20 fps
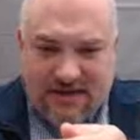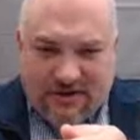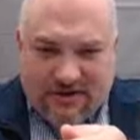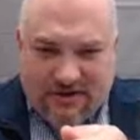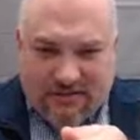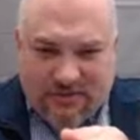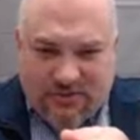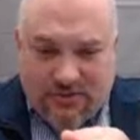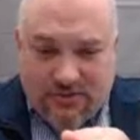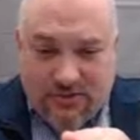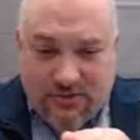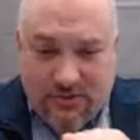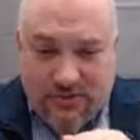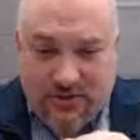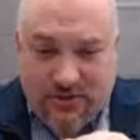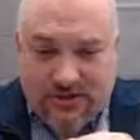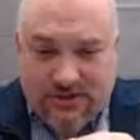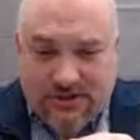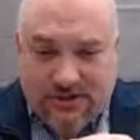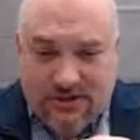to
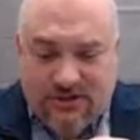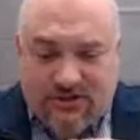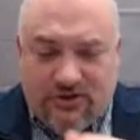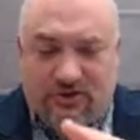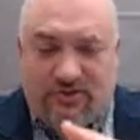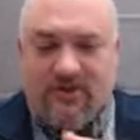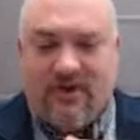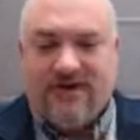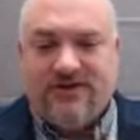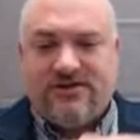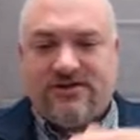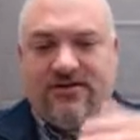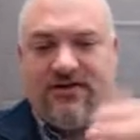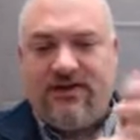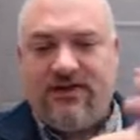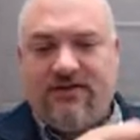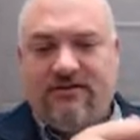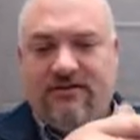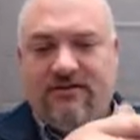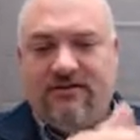push the toothpaste. So
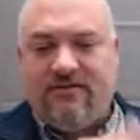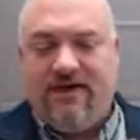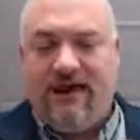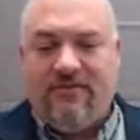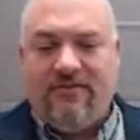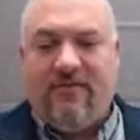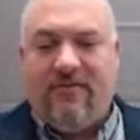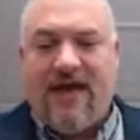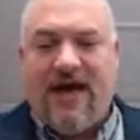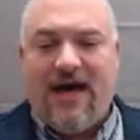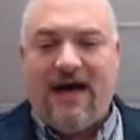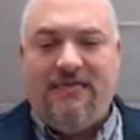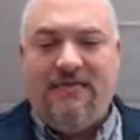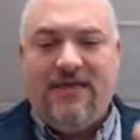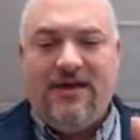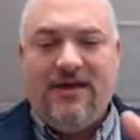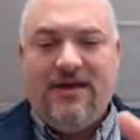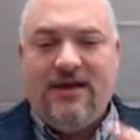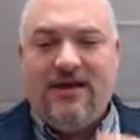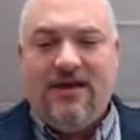you grab the
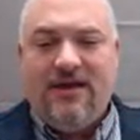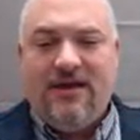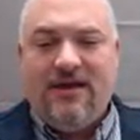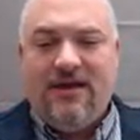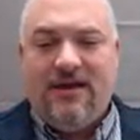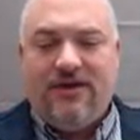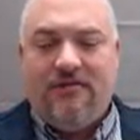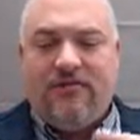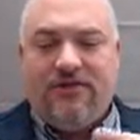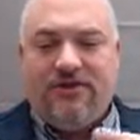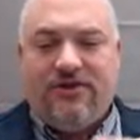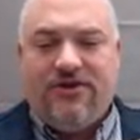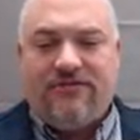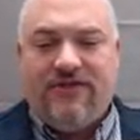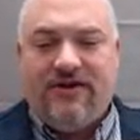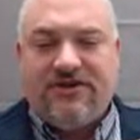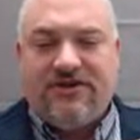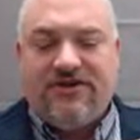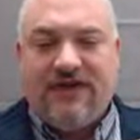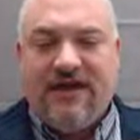bottom, put your
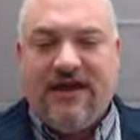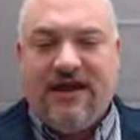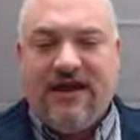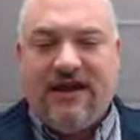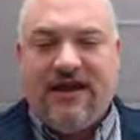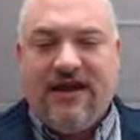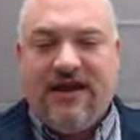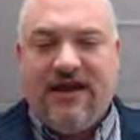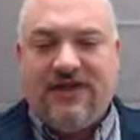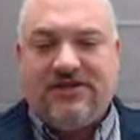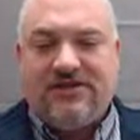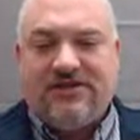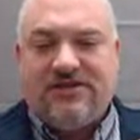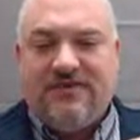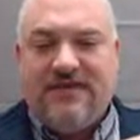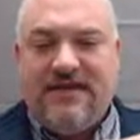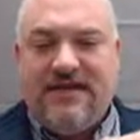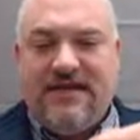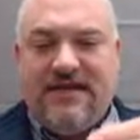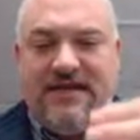fingers around it, and kind of
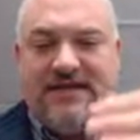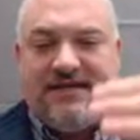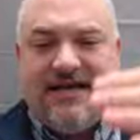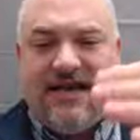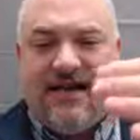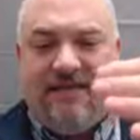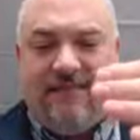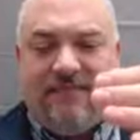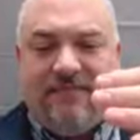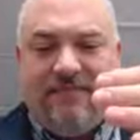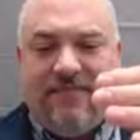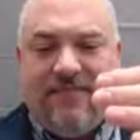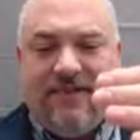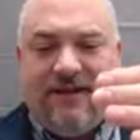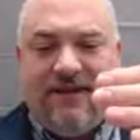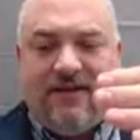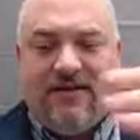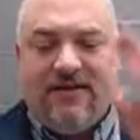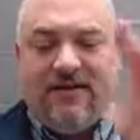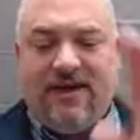squeeze up
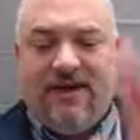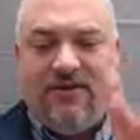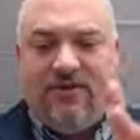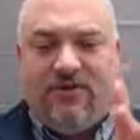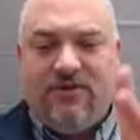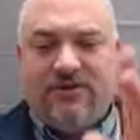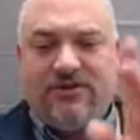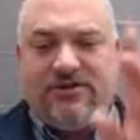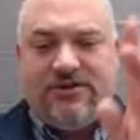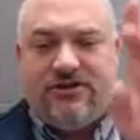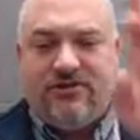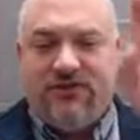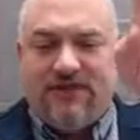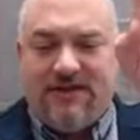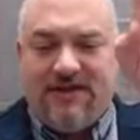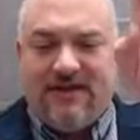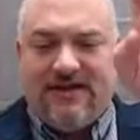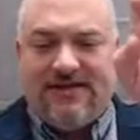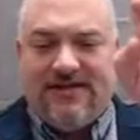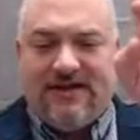to kind of push the
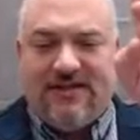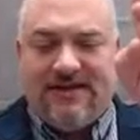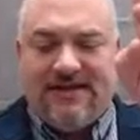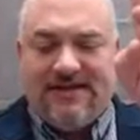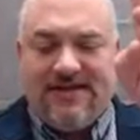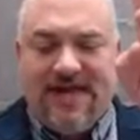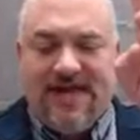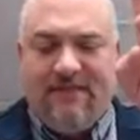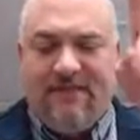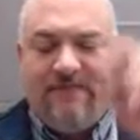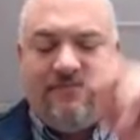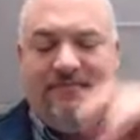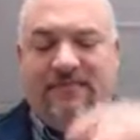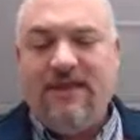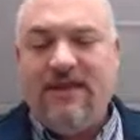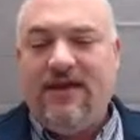toothpaste out the top.